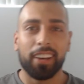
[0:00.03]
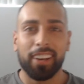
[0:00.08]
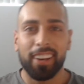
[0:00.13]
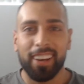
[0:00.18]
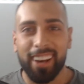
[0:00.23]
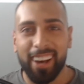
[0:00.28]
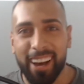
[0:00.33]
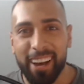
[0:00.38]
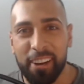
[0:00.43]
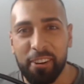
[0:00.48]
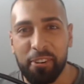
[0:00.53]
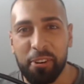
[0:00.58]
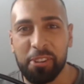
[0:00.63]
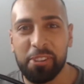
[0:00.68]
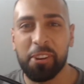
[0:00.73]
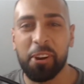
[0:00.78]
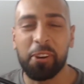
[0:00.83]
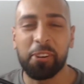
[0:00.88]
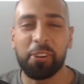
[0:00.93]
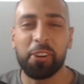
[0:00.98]
Hey, what's
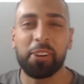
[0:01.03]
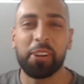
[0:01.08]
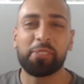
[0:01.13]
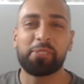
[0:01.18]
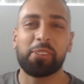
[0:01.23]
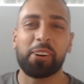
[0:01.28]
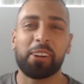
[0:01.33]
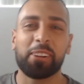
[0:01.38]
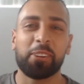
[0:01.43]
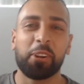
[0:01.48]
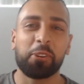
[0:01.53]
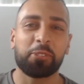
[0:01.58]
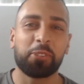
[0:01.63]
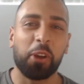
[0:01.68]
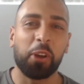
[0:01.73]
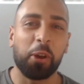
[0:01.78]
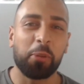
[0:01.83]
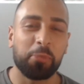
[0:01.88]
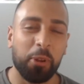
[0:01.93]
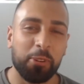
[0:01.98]
going on, everyone? Long
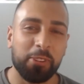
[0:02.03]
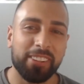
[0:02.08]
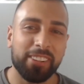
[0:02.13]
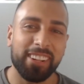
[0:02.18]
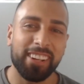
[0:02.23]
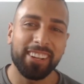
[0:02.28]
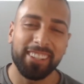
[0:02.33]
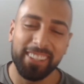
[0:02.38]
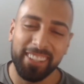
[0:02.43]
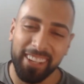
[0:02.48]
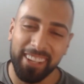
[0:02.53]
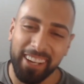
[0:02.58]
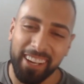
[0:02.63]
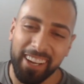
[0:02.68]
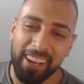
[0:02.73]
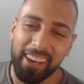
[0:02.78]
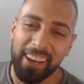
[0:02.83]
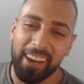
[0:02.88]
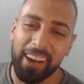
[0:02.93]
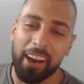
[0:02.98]
time no see.
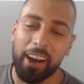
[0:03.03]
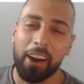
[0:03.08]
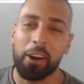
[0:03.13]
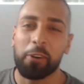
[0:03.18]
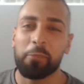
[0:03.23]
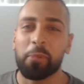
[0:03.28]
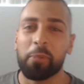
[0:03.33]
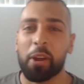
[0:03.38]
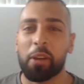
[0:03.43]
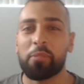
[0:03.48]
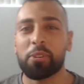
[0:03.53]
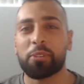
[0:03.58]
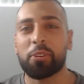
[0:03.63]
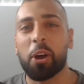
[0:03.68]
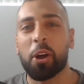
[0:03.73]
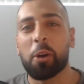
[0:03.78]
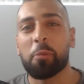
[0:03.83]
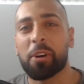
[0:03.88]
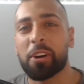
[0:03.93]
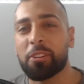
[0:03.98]
Every
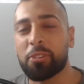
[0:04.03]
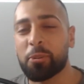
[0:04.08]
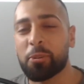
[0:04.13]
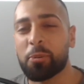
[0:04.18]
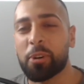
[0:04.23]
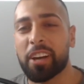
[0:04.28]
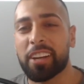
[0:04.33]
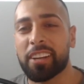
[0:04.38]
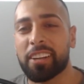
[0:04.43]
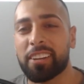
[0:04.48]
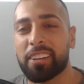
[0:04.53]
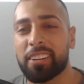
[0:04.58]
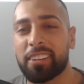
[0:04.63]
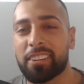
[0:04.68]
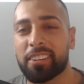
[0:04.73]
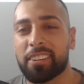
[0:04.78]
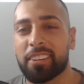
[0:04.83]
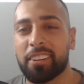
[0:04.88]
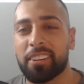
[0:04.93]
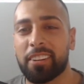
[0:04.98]
time I do a
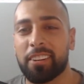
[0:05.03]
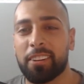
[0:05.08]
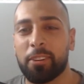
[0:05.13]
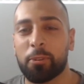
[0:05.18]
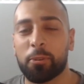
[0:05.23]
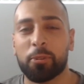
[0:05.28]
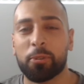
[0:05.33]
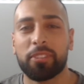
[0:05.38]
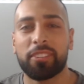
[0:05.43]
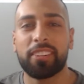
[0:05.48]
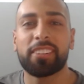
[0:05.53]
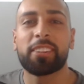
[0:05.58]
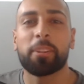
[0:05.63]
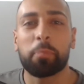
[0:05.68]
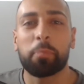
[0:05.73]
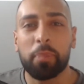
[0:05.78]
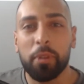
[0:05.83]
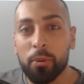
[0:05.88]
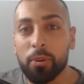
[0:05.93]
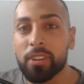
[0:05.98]
little
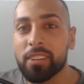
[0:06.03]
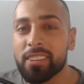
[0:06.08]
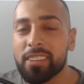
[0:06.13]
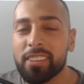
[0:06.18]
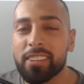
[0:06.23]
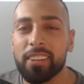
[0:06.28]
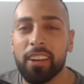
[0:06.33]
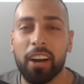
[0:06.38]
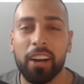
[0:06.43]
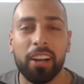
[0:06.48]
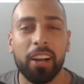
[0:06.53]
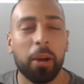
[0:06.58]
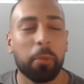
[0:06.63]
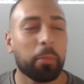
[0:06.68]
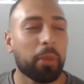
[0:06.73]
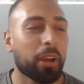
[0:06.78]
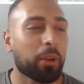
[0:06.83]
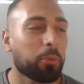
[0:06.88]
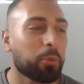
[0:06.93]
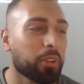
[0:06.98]
disappearance, I come
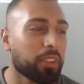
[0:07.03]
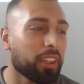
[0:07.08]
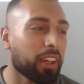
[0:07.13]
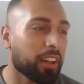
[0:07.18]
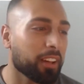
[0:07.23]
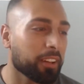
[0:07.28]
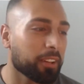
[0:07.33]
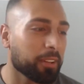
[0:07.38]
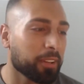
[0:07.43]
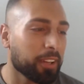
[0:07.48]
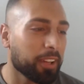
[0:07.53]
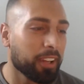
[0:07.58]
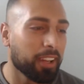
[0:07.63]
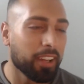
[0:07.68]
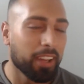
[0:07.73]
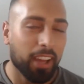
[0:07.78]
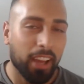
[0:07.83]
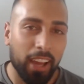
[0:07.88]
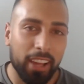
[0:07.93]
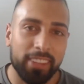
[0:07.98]
back with a
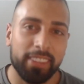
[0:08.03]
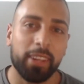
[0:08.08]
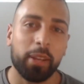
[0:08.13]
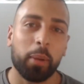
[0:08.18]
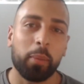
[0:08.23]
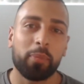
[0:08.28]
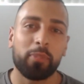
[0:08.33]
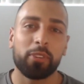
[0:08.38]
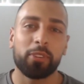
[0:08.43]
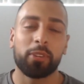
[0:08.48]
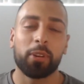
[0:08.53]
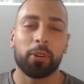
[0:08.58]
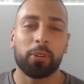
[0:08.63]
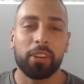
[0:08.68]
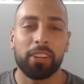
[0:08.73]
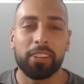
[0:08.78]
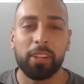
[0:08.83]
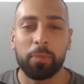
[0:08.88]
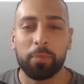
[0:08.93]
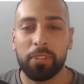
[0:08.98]
setup video.
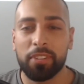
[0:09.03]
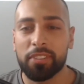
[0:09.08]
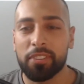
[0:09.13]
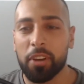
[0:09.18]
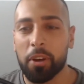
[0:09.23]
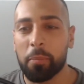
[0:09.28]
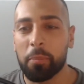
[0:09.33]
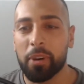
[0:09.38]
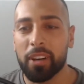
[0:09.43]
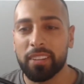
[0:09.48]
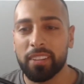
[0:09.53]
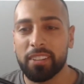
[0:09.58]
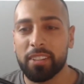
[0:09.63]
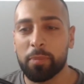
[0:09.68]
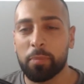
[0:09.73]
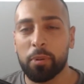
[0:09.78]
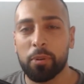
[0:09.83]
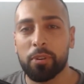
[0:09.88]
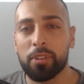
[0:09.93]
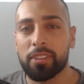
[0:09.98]
Except this time my
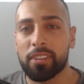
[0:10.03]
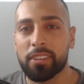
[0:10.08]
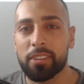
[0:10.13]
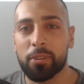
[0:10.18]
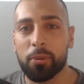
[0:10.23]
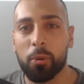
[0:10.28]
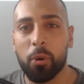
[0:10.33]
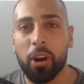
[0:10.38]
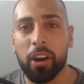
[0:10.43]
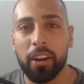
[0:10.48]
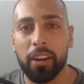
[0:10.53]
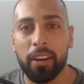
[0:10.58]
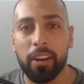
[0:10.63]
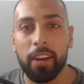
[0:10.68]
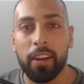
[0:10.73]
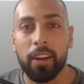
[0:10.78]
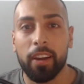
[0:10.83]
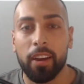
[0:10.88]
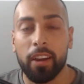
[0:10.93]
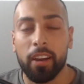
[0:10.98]
disappearance is quite
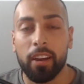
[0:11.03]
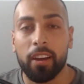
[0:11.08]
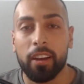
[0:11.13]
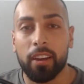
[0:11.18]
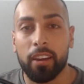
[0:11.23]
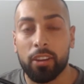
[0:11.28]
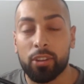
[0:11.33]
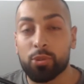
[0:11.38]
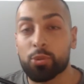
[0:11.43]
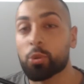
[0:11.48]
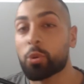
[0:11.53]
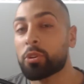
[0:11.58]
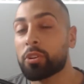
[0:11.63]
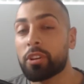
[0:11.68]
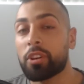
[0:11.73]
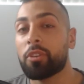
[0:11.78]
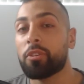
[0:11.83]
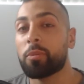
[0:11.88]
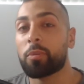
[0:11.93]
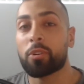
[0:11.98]

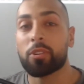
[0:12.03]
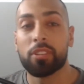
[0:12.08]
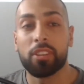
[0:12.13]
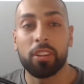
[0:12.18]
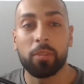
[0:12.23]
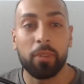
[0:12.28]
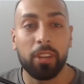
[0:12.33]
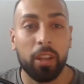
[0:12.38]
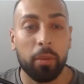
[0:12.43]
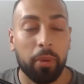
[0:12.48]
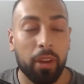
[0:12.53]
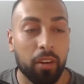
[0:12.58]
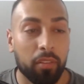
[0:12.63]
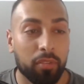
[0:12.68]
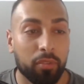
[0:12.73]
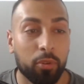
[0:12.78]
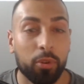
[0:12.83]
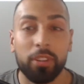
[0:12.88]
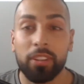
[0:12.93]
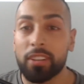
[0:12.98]
extraordinary because it's been about
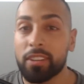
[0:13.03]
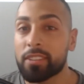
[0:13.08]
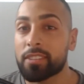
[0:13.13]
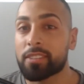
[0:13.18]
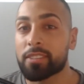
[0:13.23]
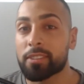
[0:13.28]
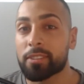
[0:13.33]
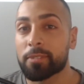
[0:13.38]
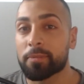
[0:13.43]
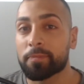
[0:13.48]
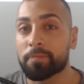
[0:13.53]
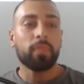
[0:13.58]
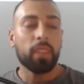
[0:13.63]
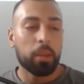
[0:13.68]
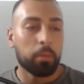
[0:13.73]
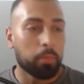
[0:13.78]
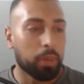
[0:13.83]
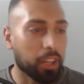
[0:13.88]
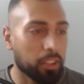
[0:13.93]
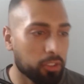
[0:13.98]
4 years.
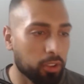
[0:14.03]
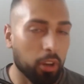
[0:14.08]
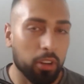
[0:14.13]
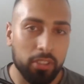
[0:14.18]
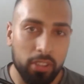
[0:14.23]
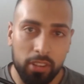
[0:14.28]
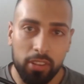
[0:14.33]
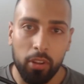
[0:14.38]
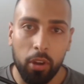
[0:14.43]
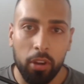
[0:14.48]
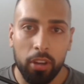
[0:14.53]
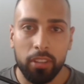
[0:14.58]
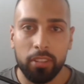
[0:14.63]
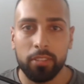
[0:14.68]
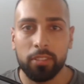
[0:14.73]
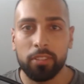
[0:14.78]
But jokes aside,